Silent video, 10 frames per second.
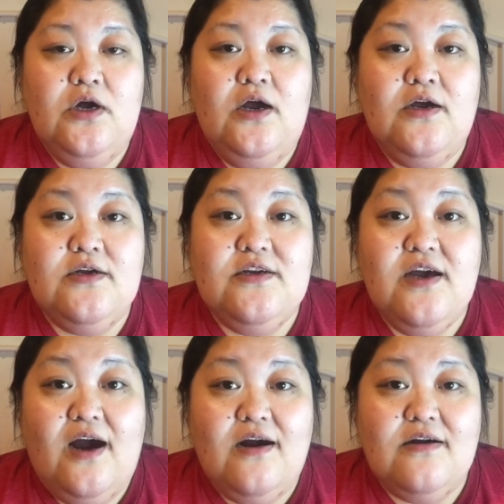
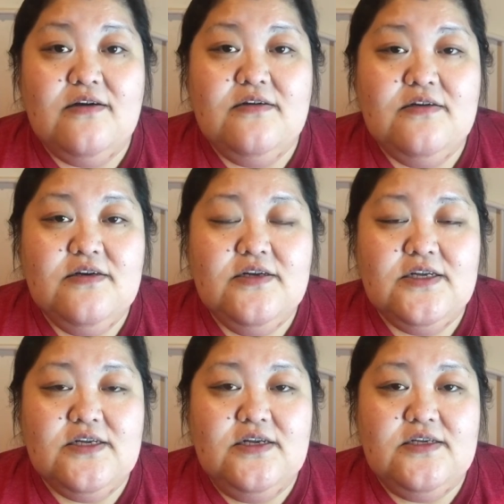ngo
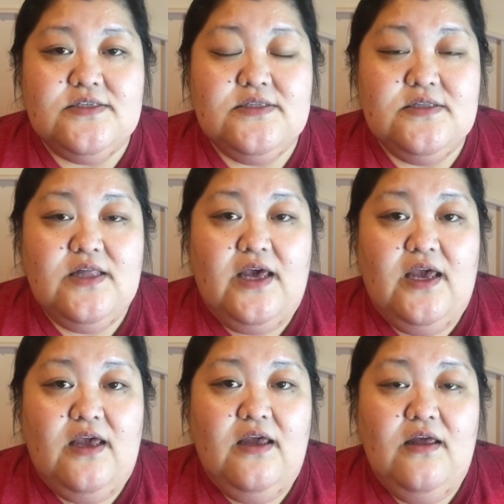is
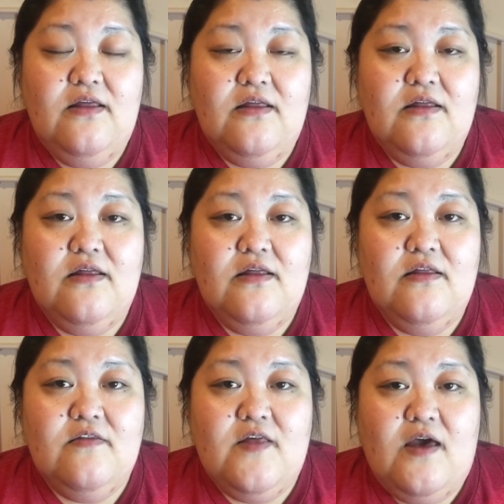they
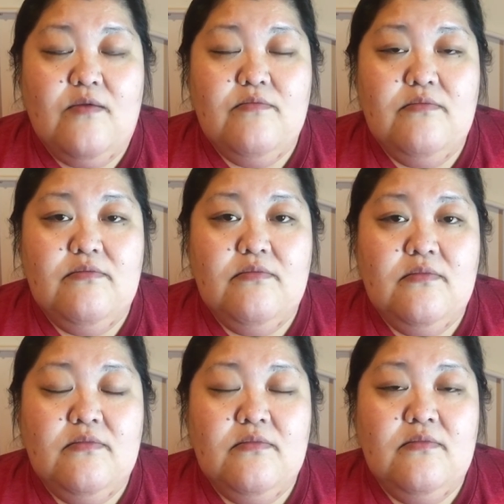them
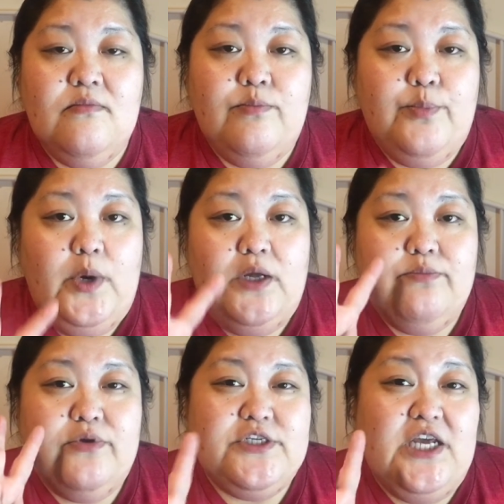but
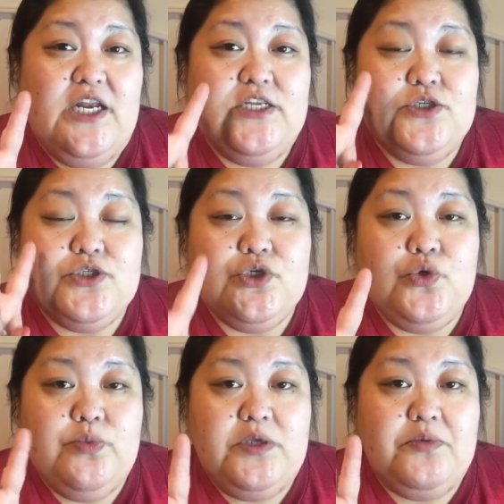pertaining to two
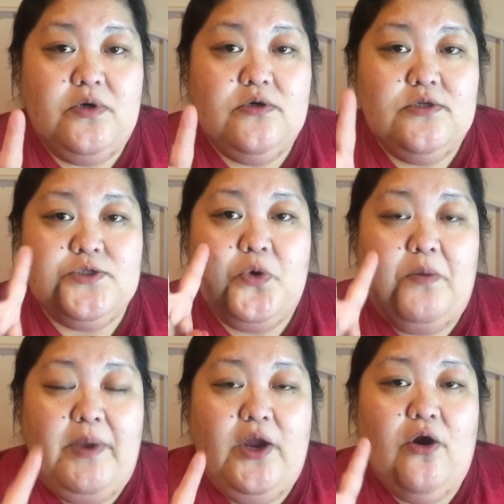people, so a
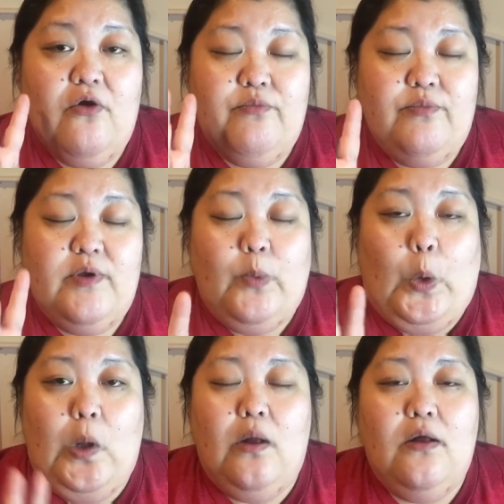pair of people.
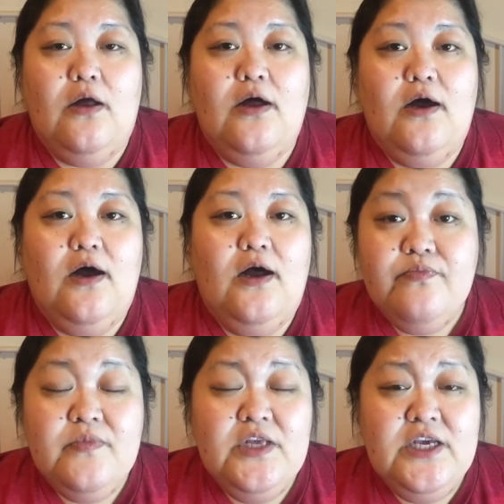
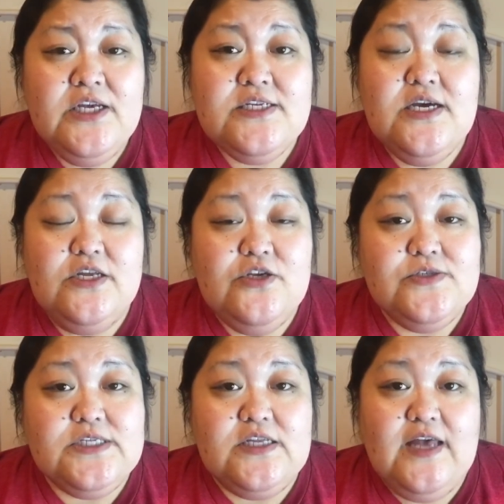And
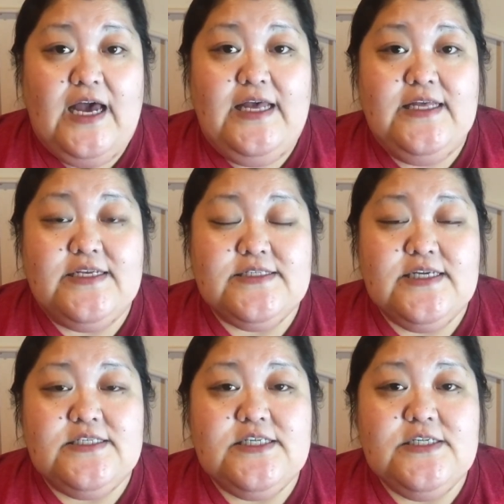using that in a
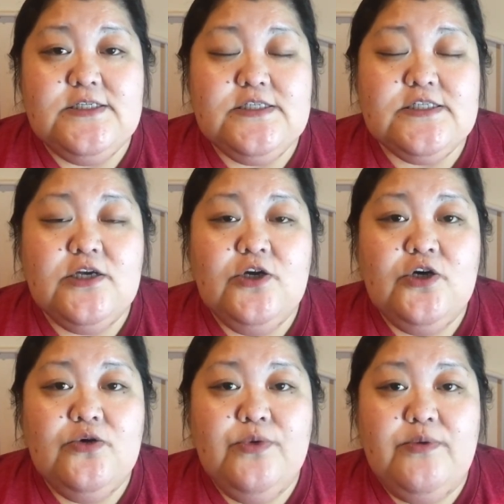sentence,
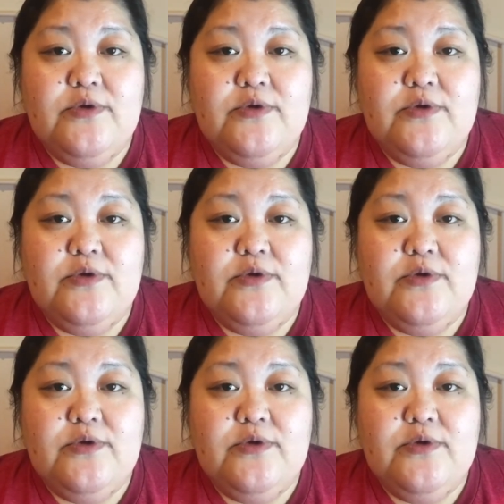we would